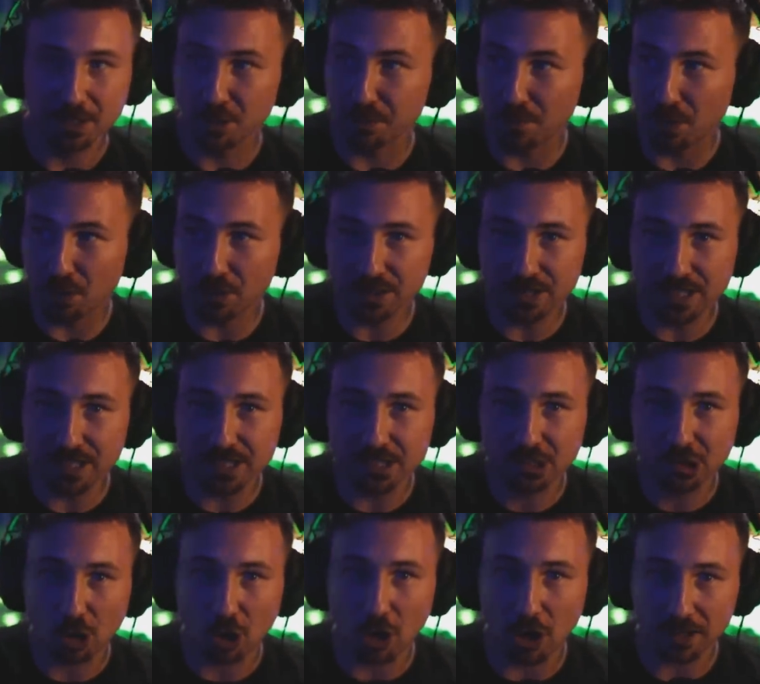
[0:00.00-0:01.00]
kamala
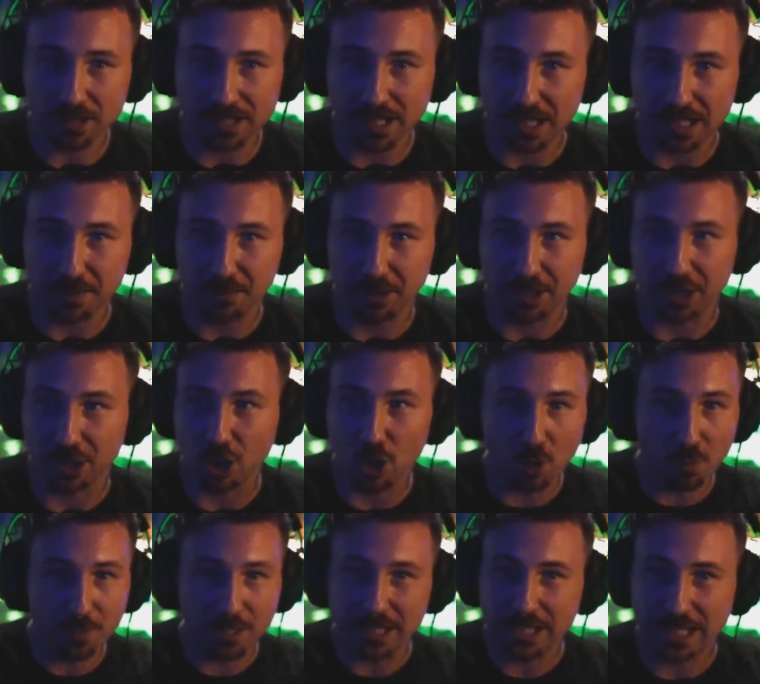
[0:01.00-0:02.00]
didn't talk to anybody
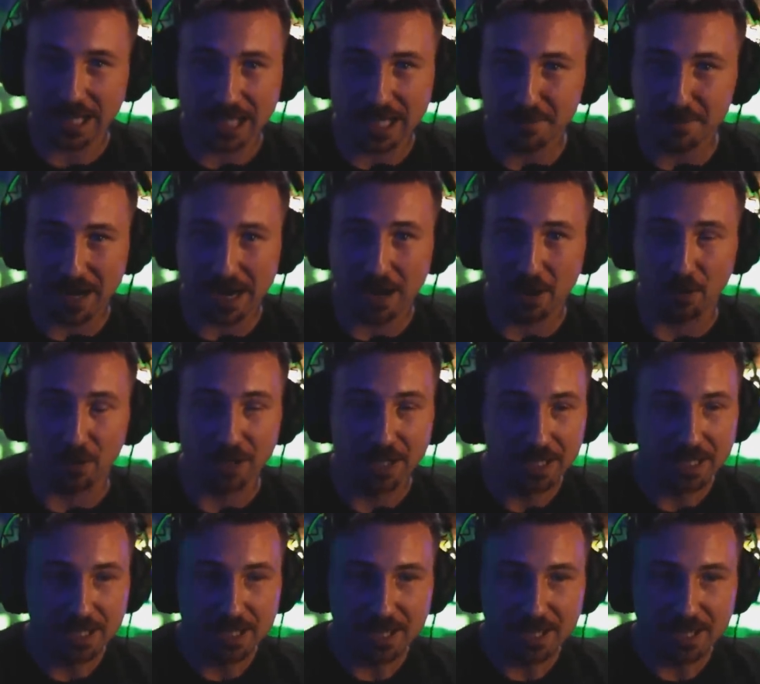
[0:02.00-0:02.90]
nobody came out